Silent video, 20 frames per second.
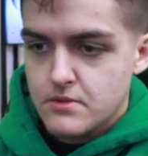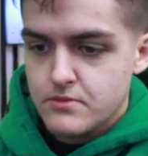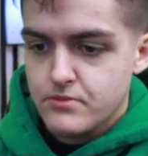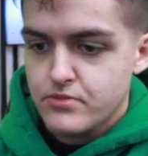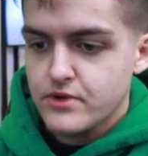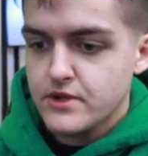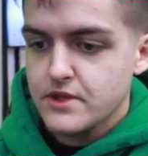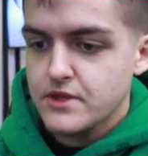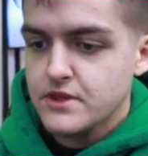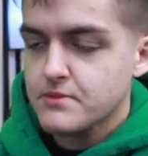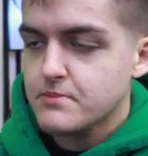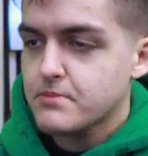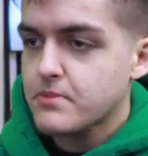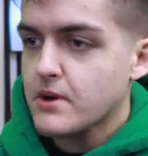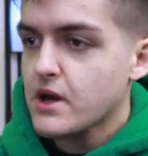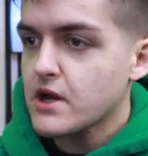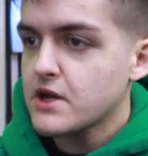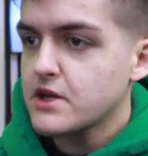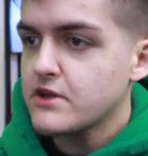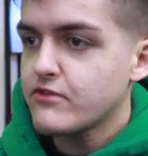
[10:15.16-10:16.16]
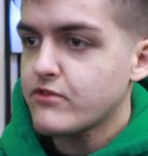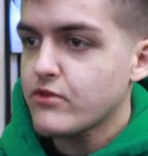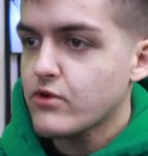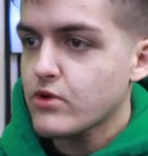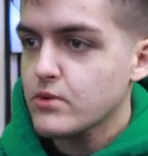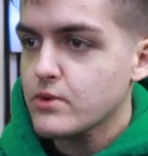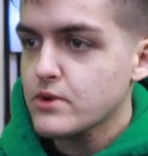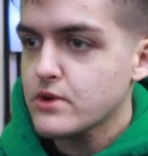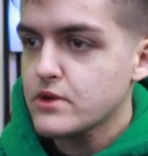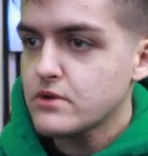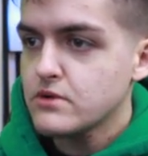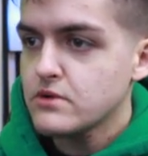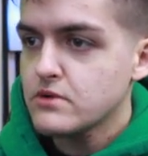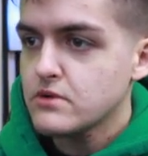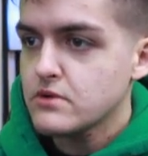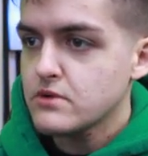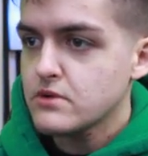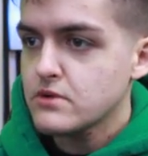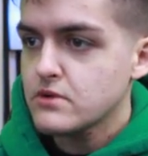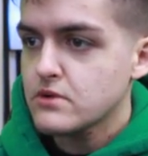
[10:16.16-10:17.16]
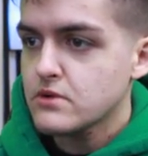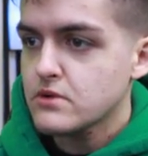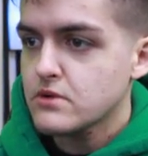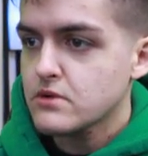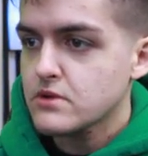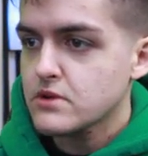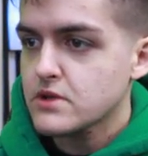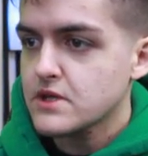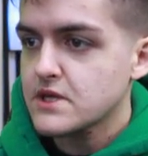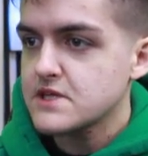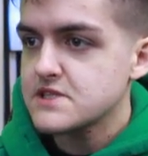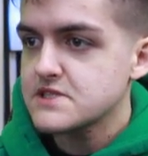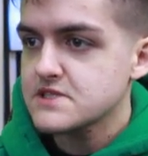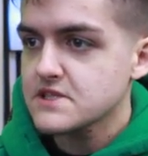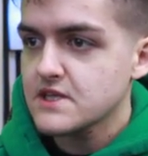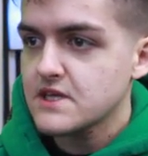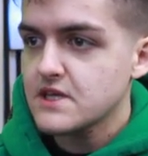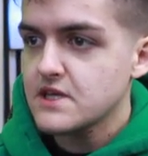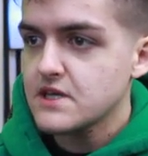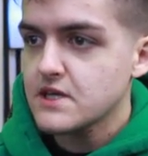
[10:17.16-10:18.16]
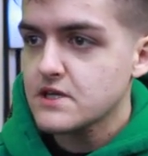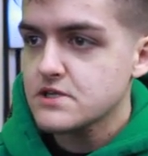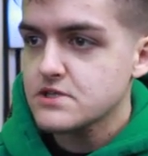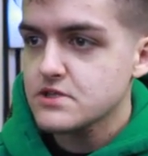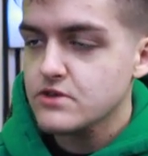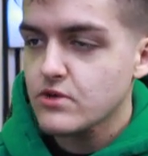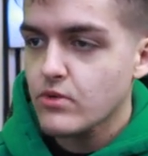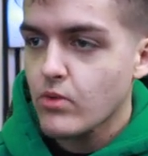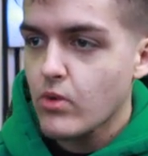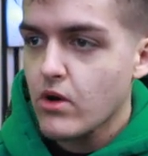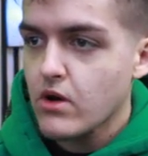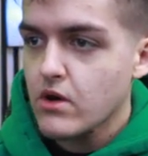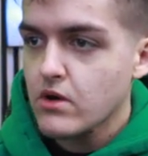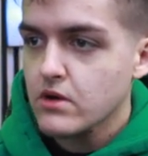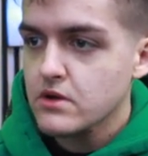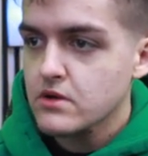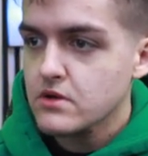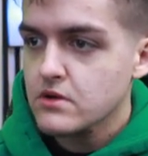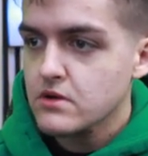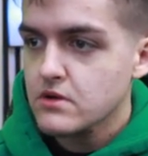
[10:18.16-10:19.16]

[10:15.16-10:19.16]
Bring the body forward, like he's leaning into the walk.